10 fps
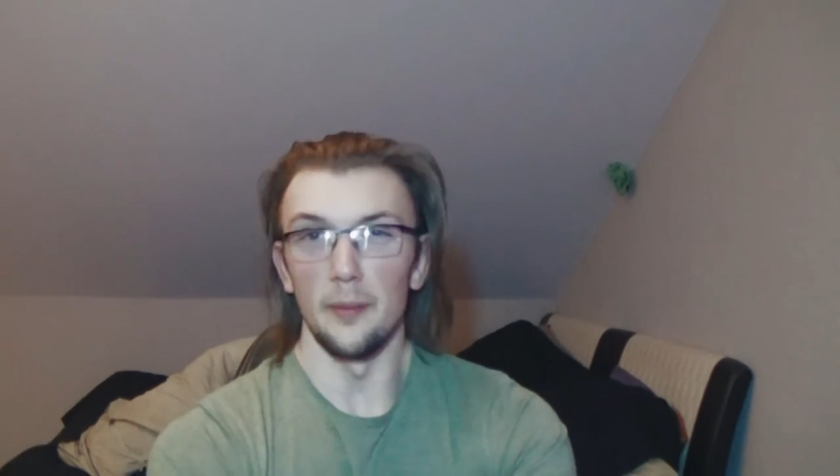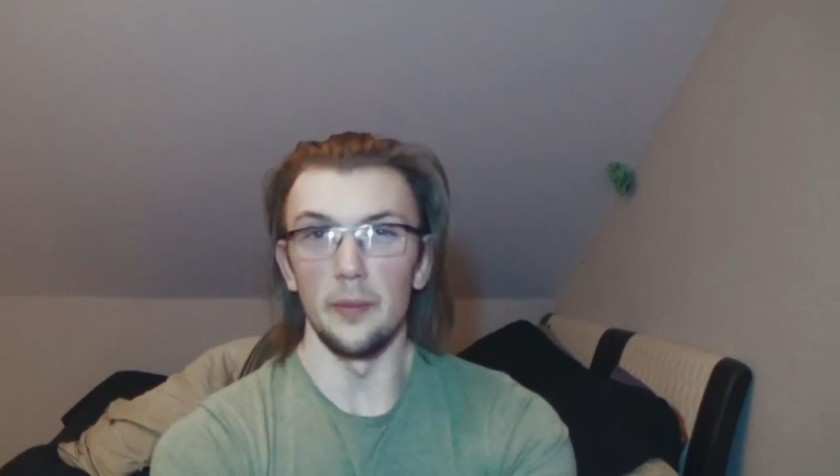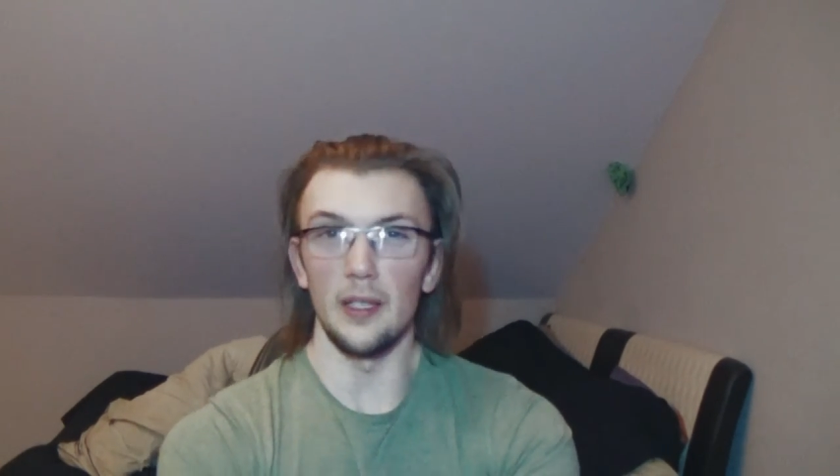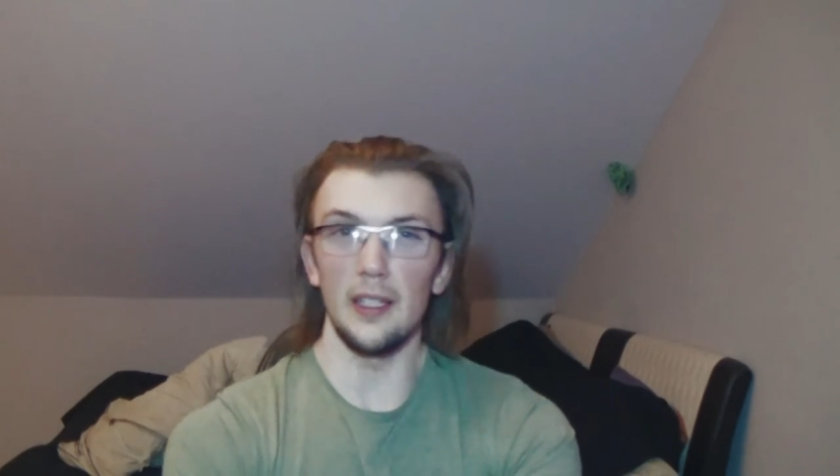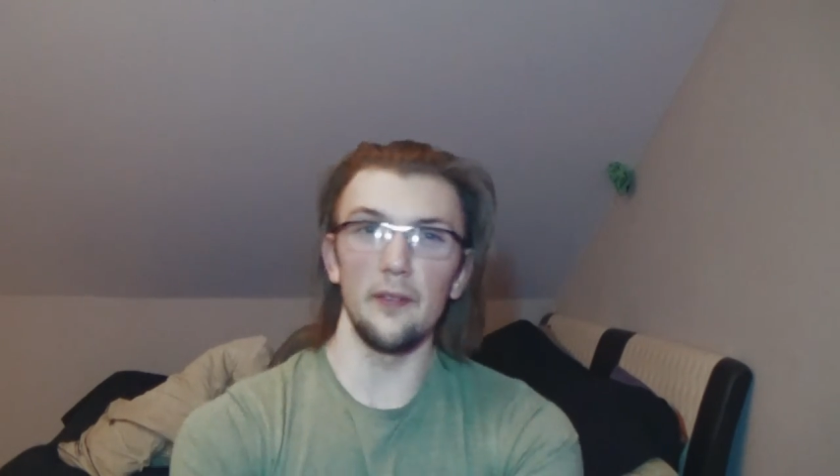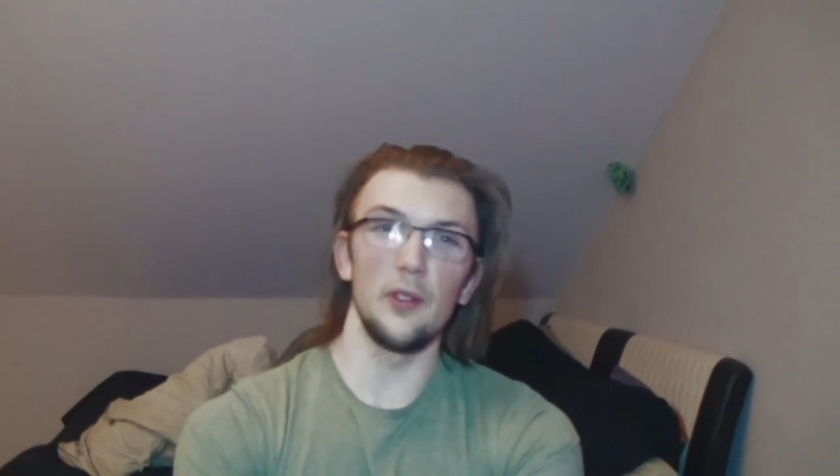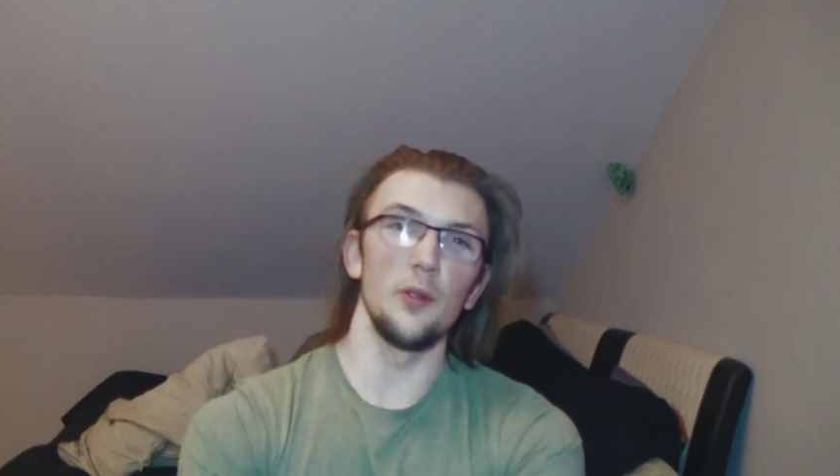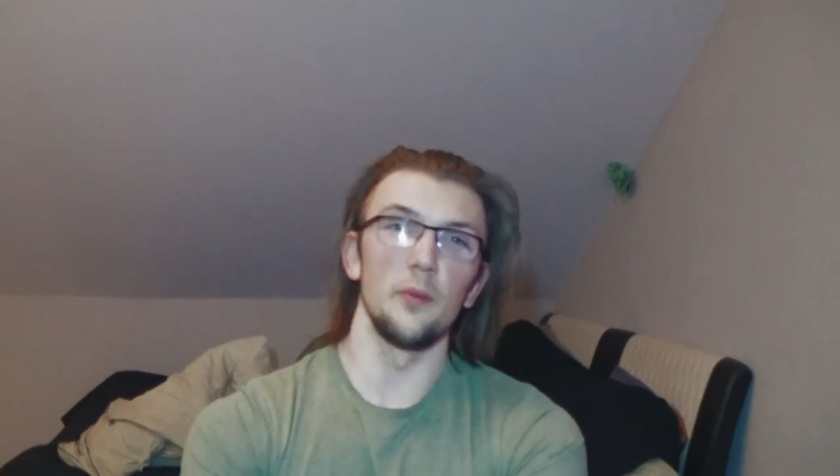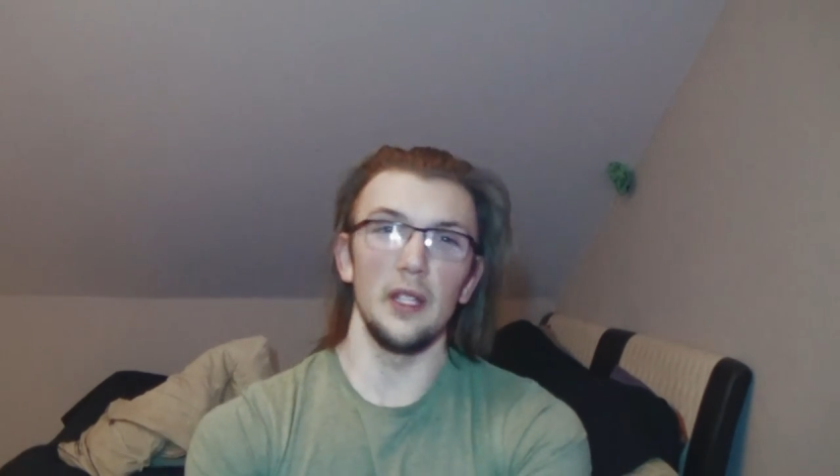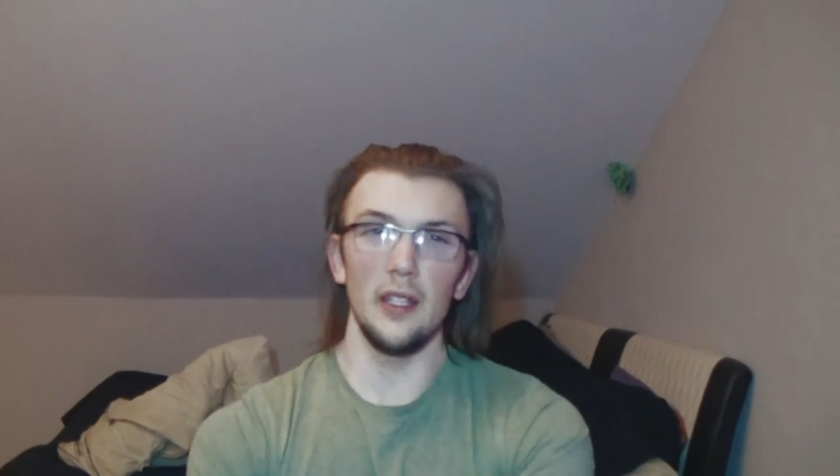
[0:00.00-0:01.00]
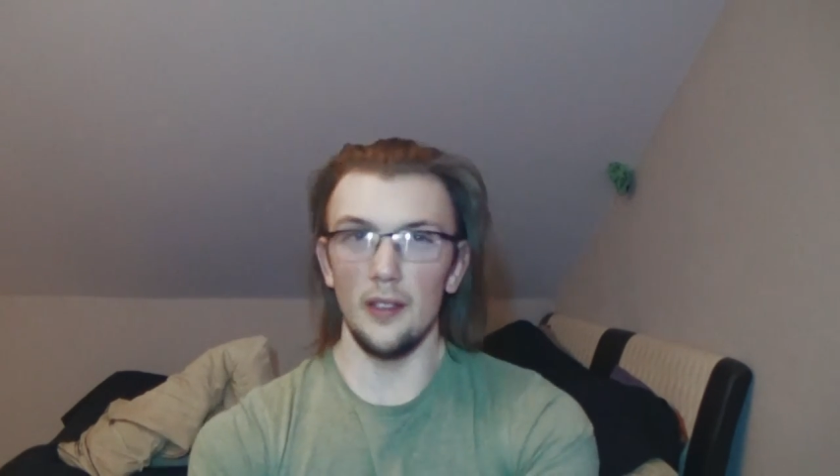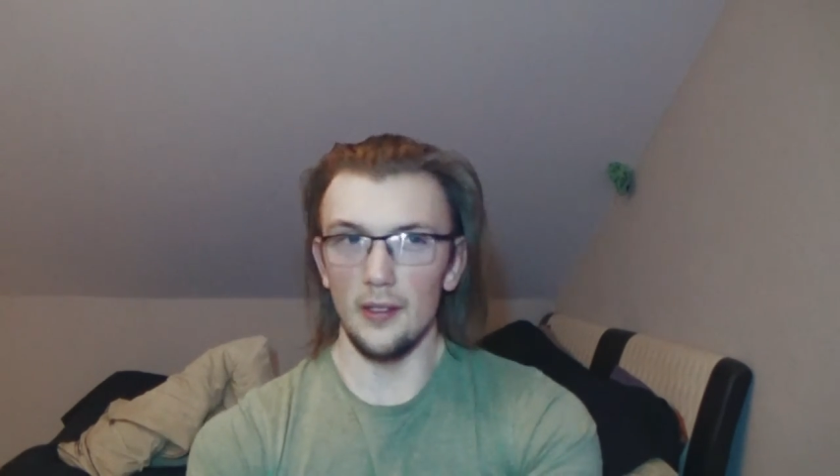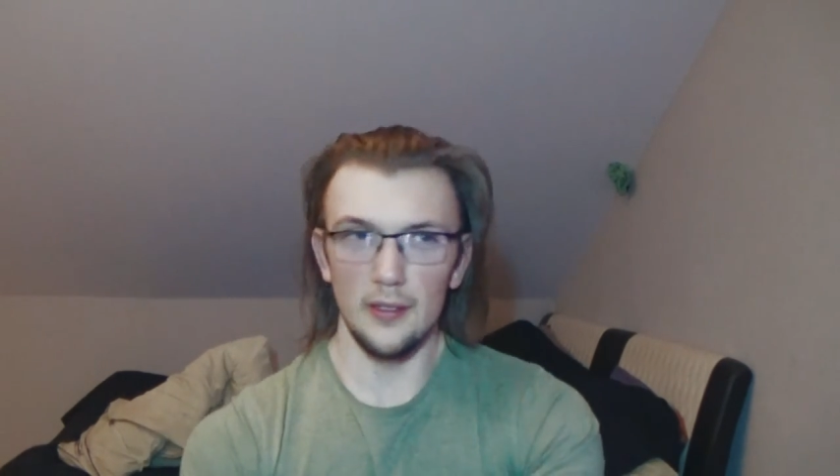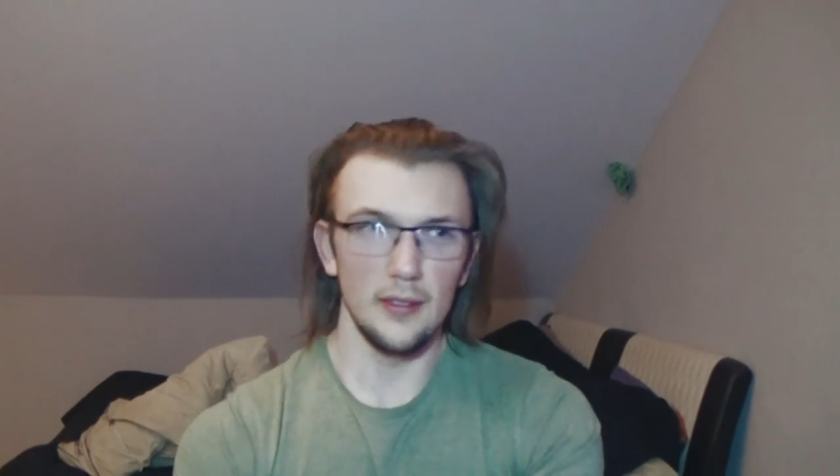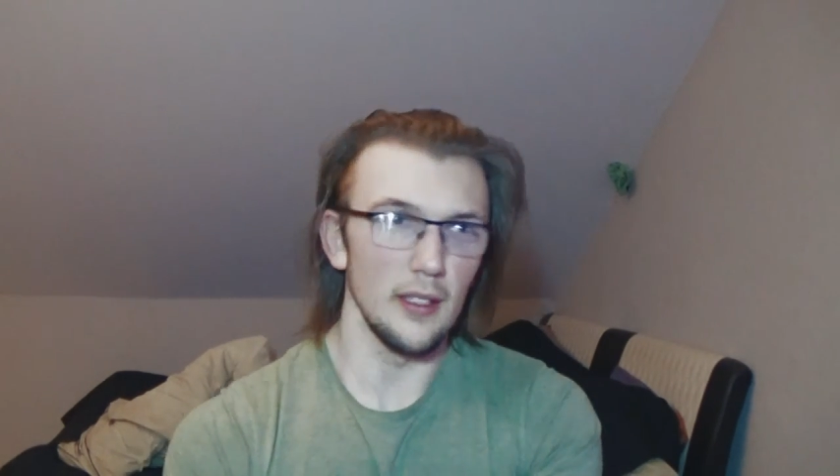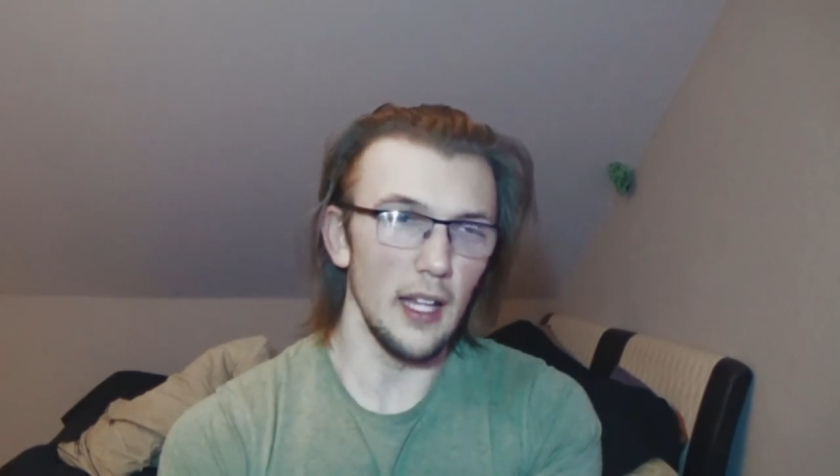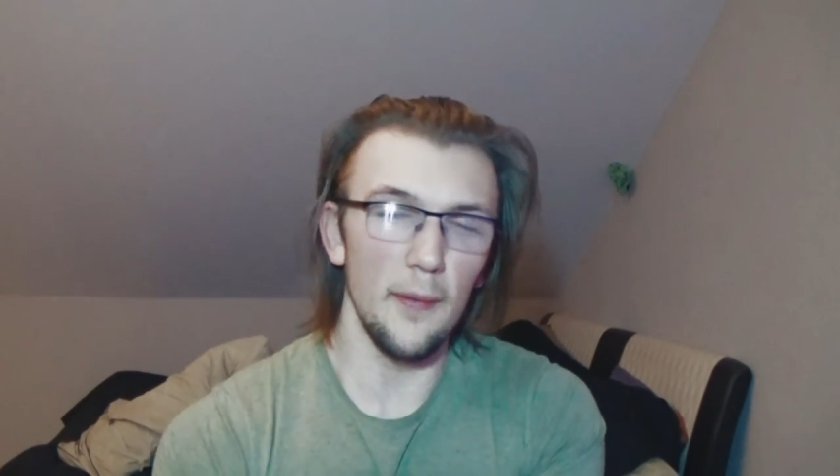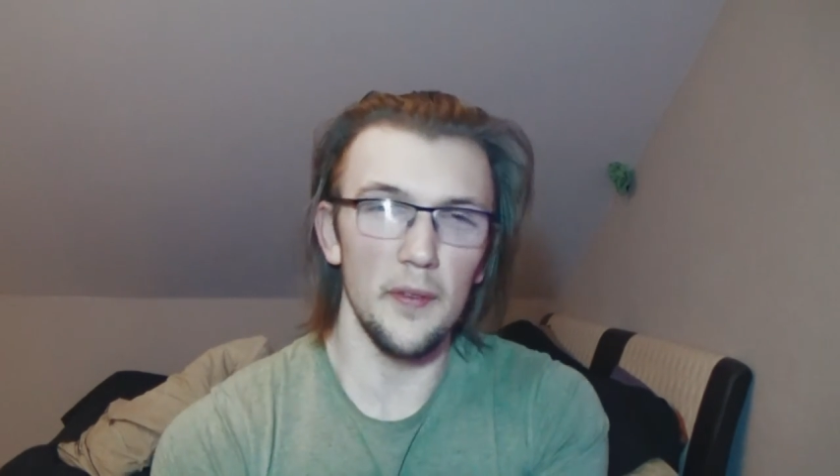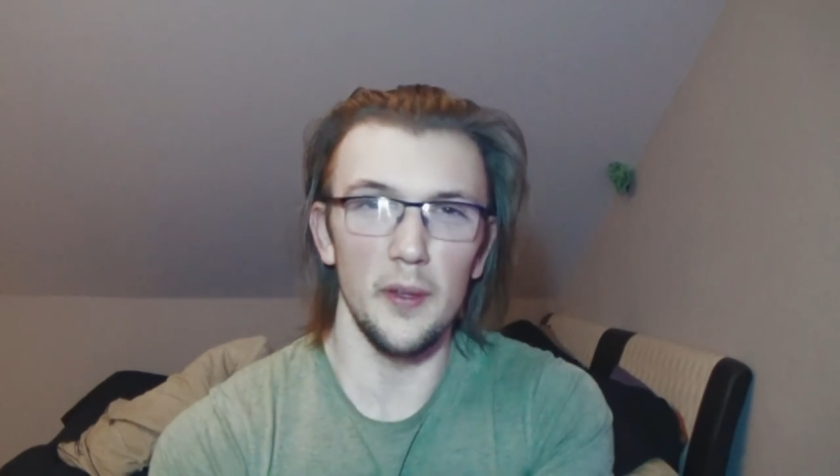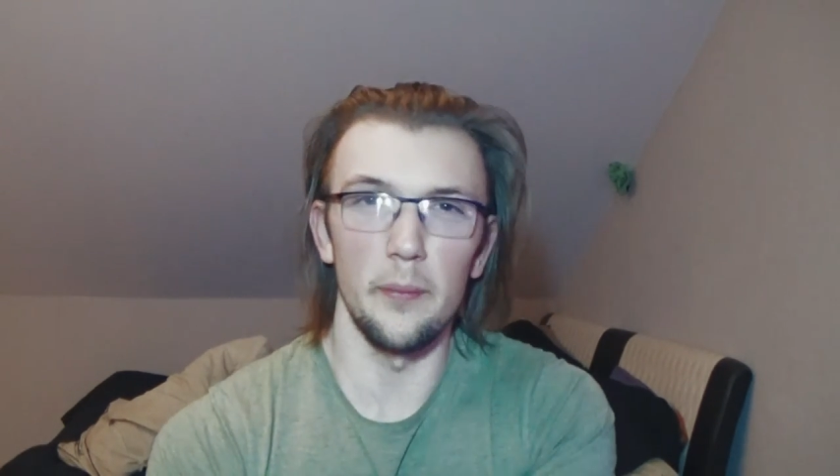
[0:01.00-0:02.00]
believe you me, life's a